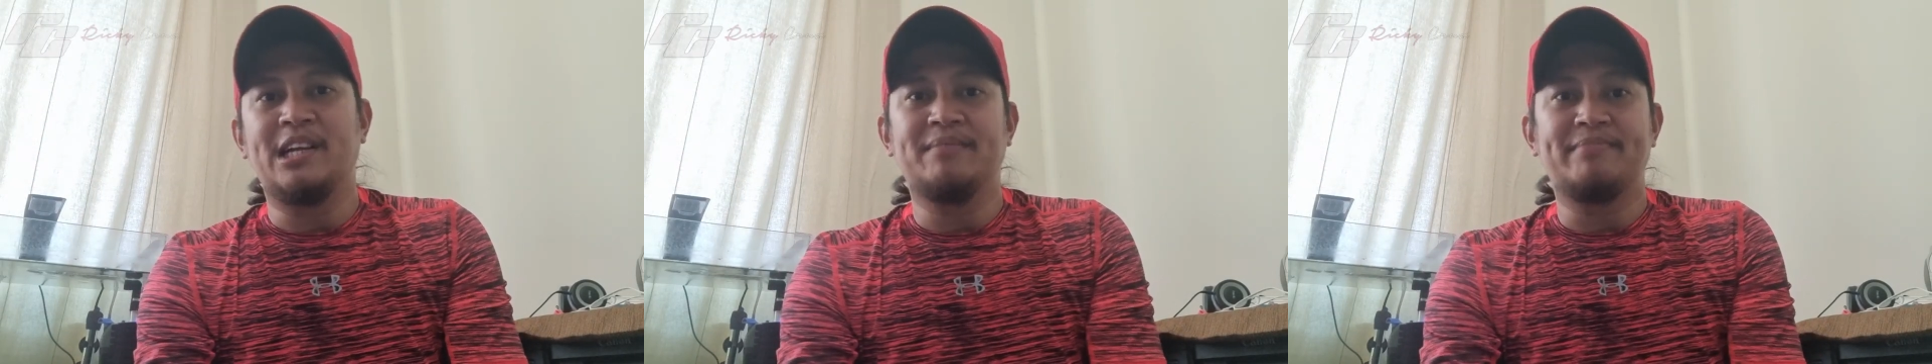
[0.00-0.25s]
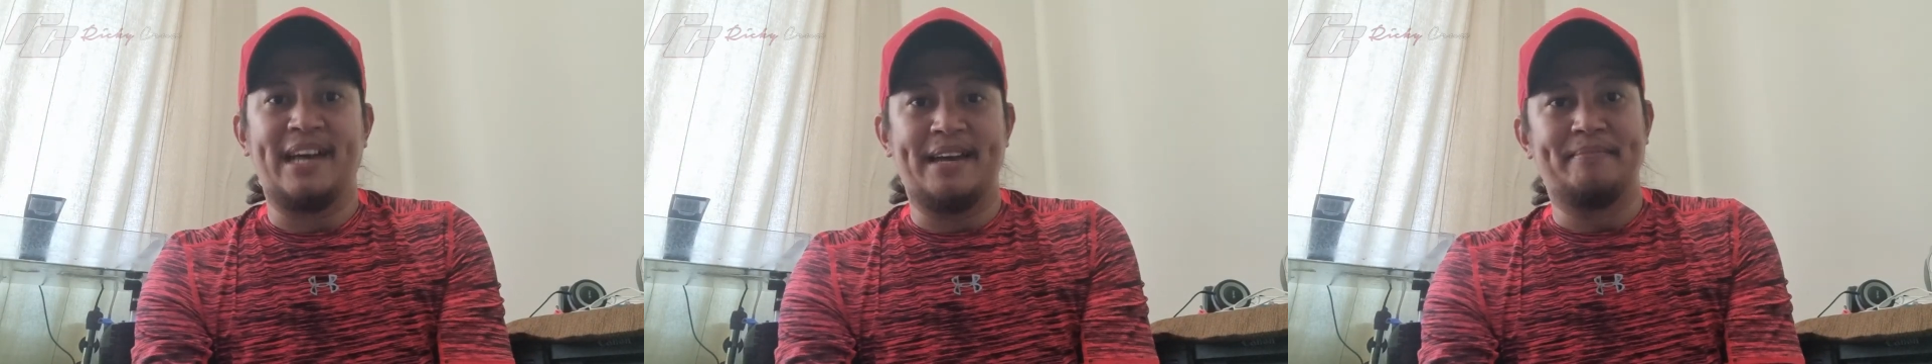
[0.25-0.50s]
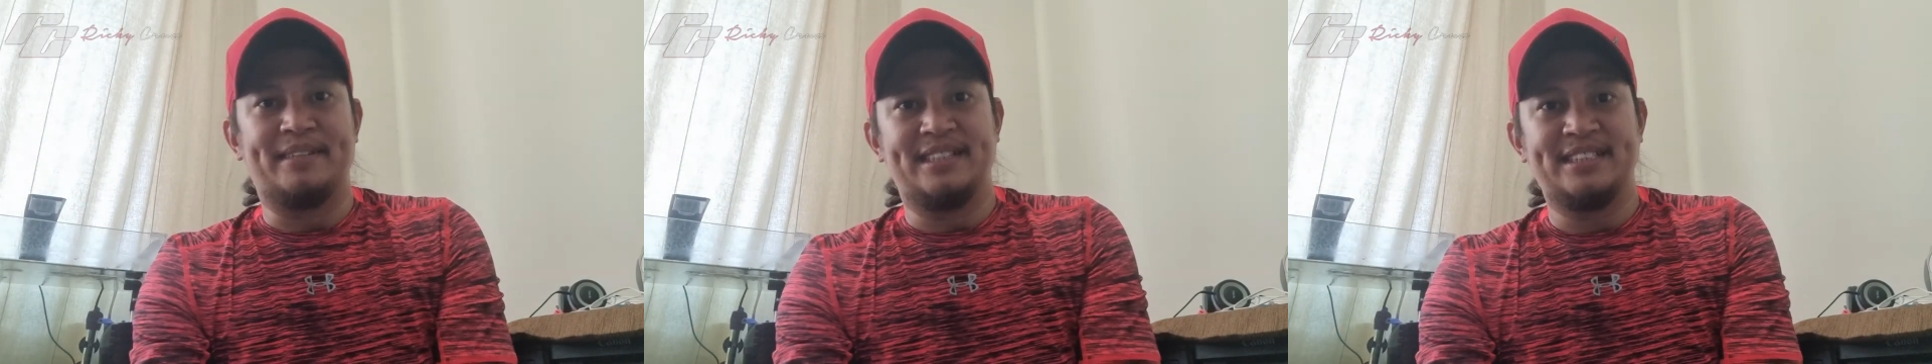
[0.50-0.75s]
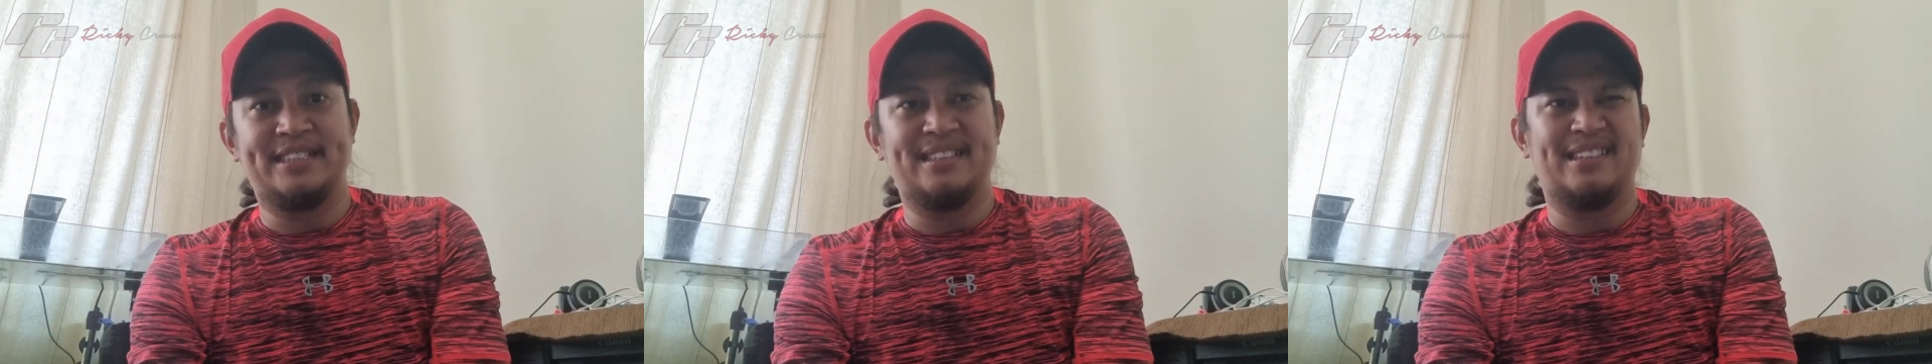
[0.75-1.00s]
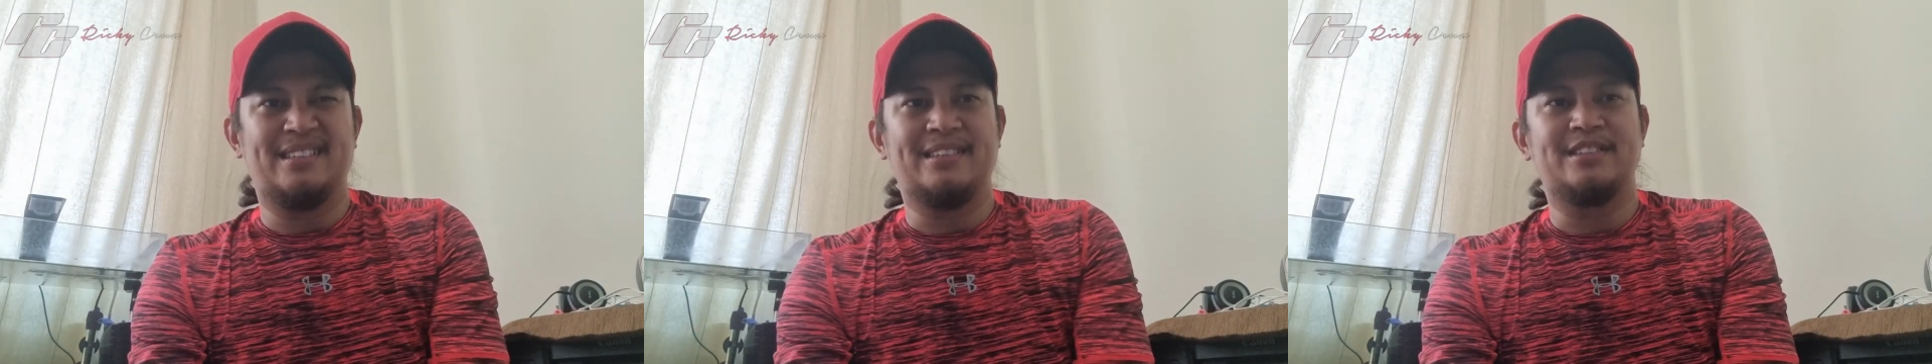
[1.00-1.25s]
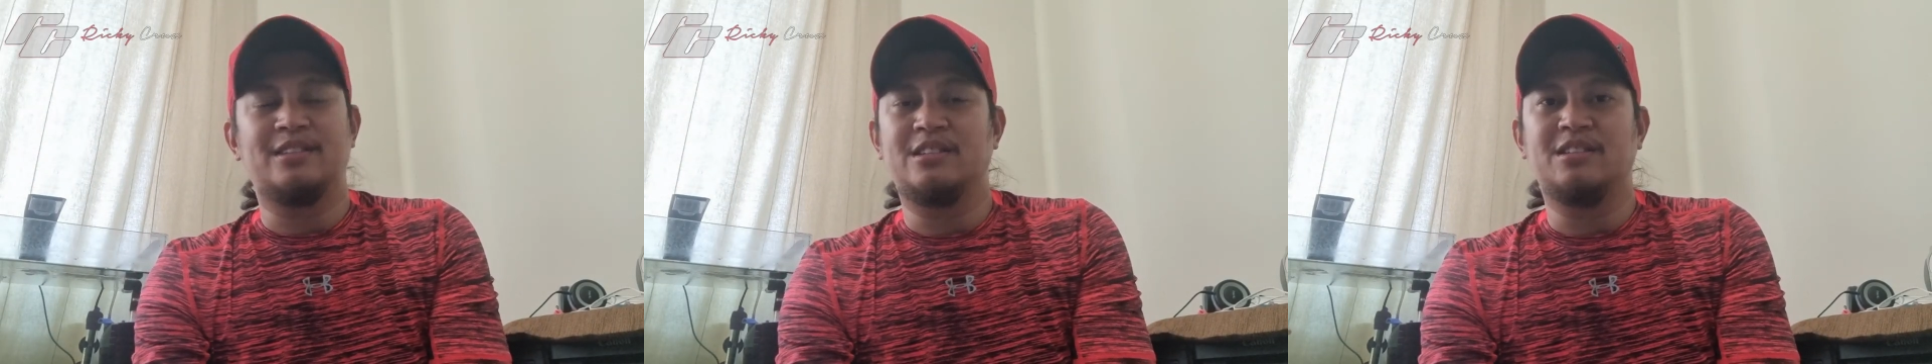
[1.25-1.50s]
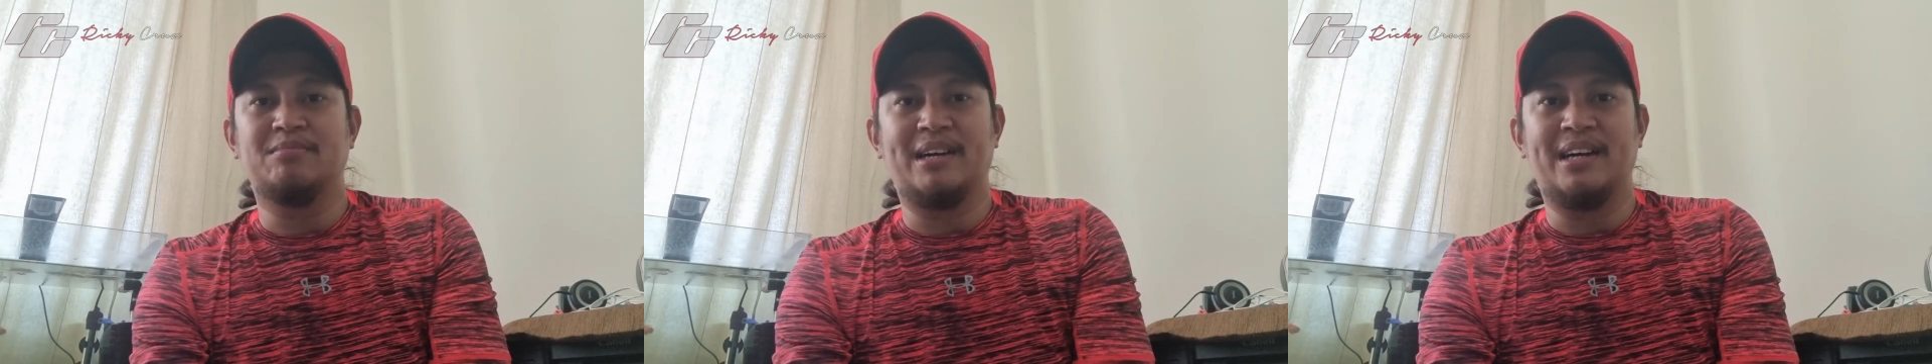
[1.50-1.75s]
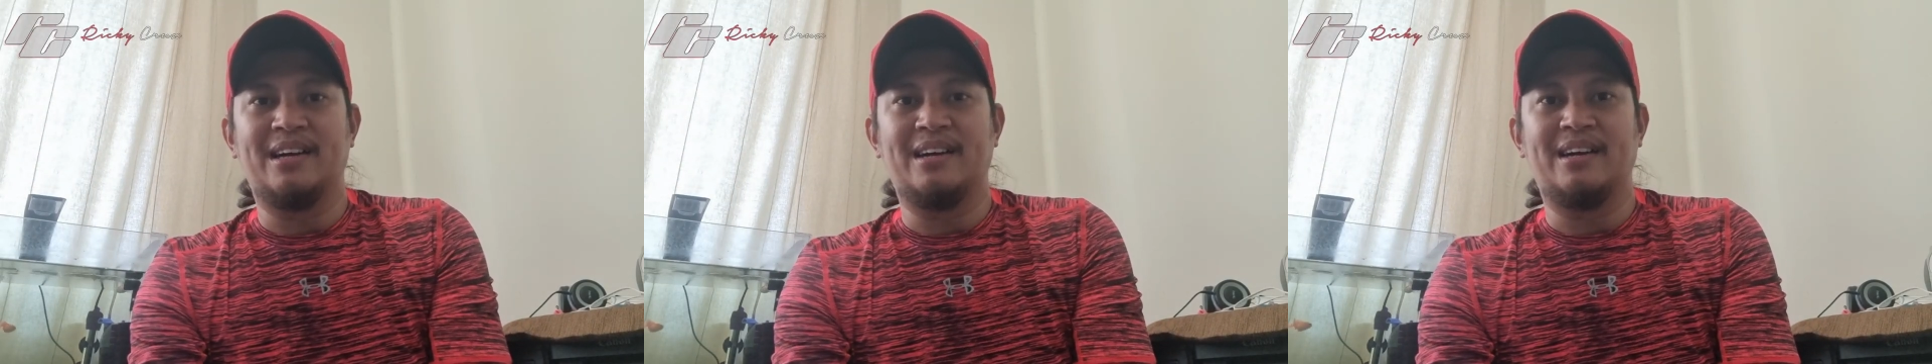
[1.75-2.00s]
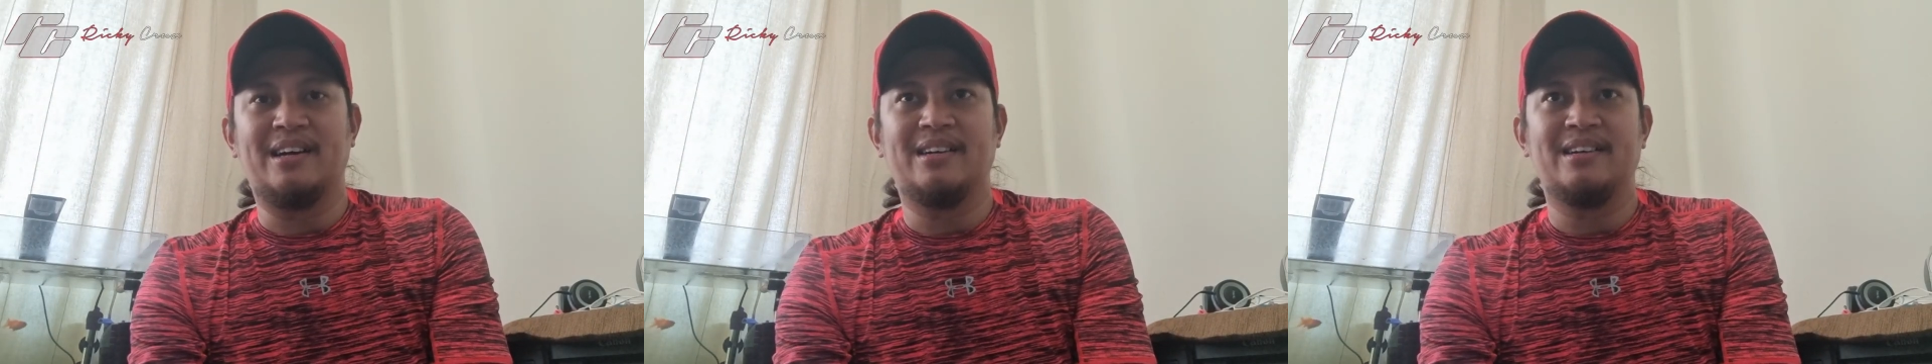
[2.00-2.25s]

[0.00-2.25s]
of the Emirates just to do my